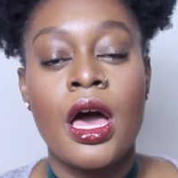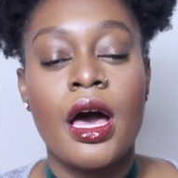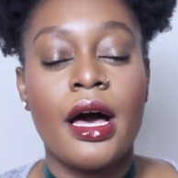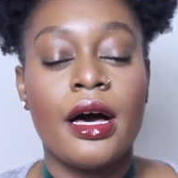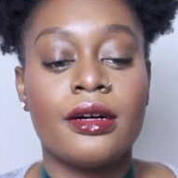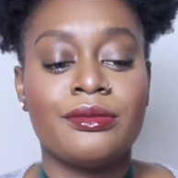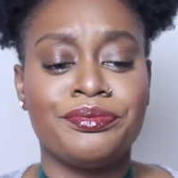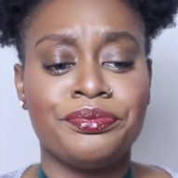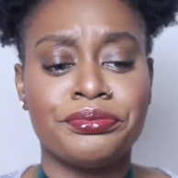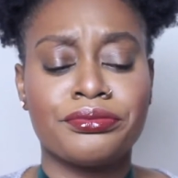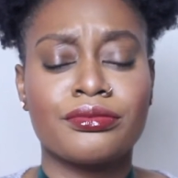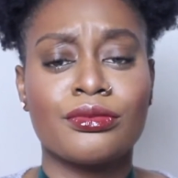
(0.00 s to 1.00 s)

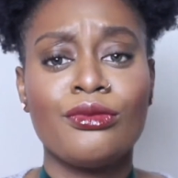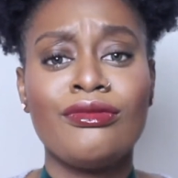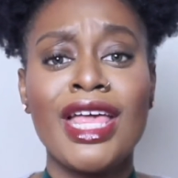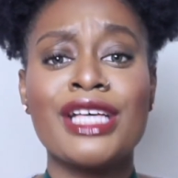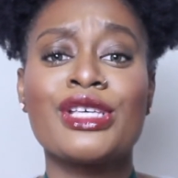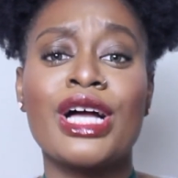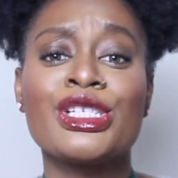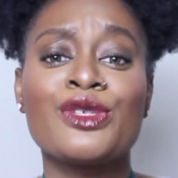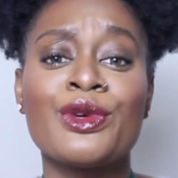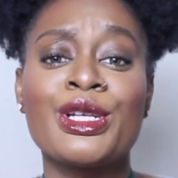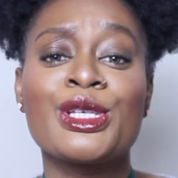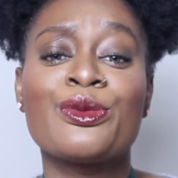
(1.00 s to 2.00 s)
So I just
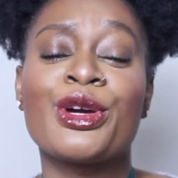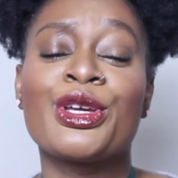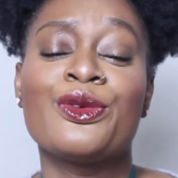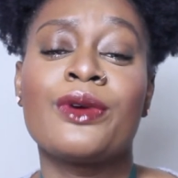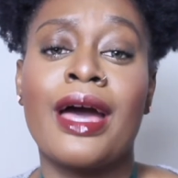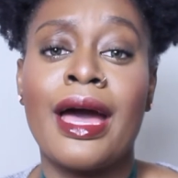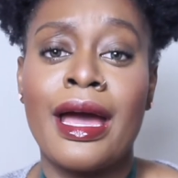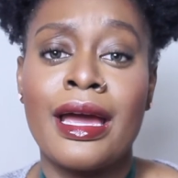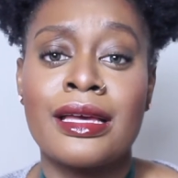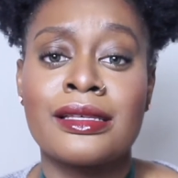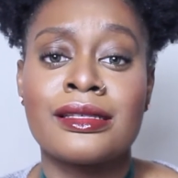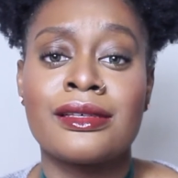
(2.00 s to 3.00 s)
wanted to bring you
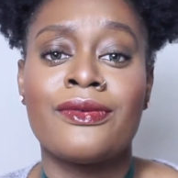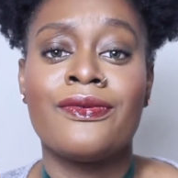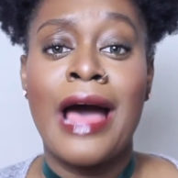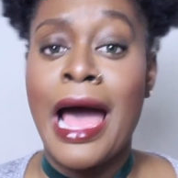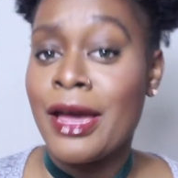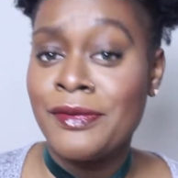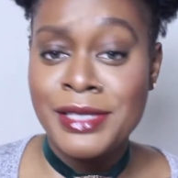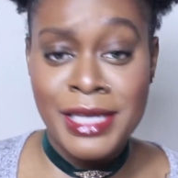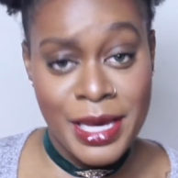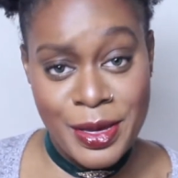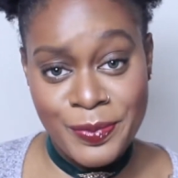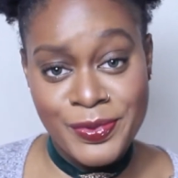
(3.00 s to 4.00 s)
guys 5
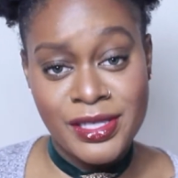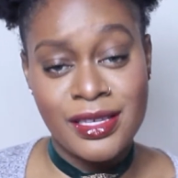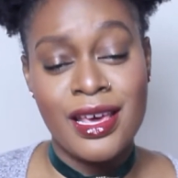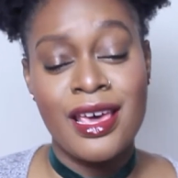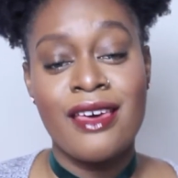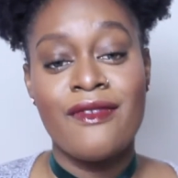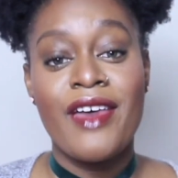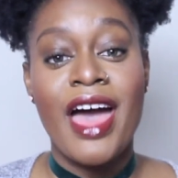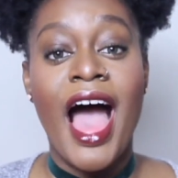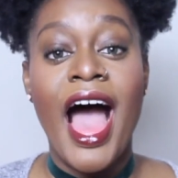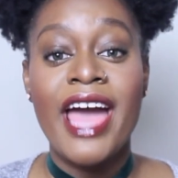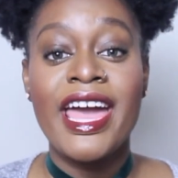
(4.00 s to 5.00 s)
tips that
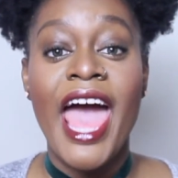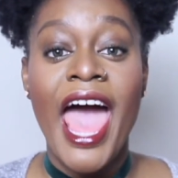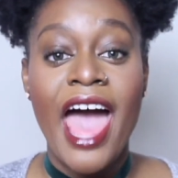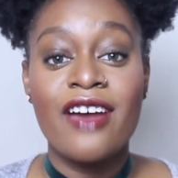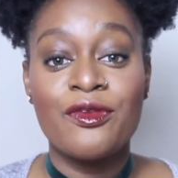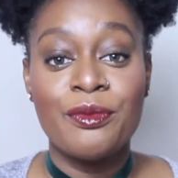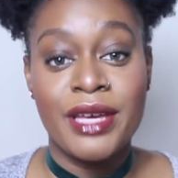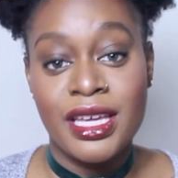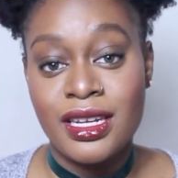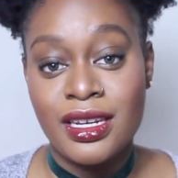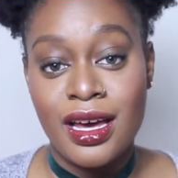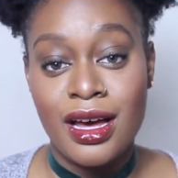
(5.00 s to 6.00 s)
I have
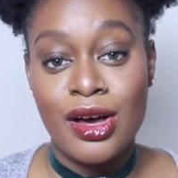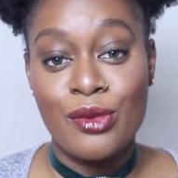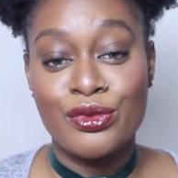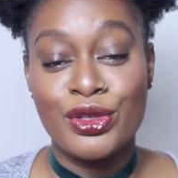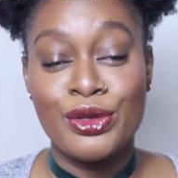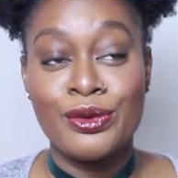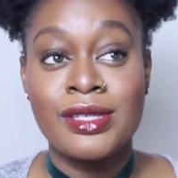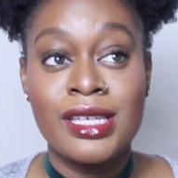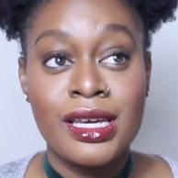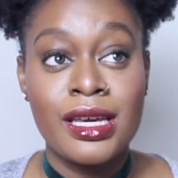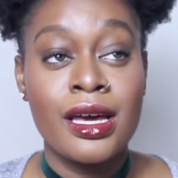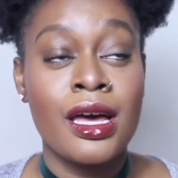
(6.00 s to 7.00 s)
been
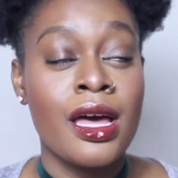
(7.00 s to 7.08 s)
using.